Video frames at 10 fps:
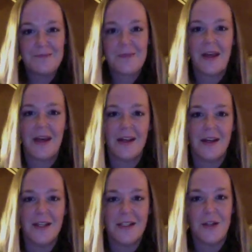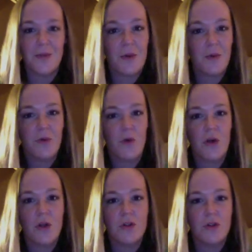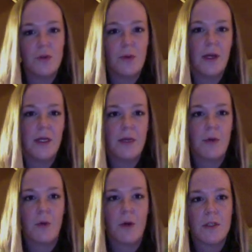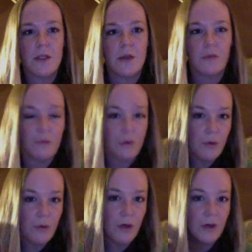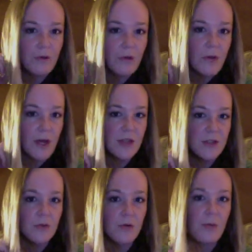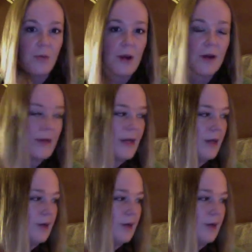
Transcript: and he's another beer reviewer on YouTube, and he requested a review of Newcastle Brown Ale.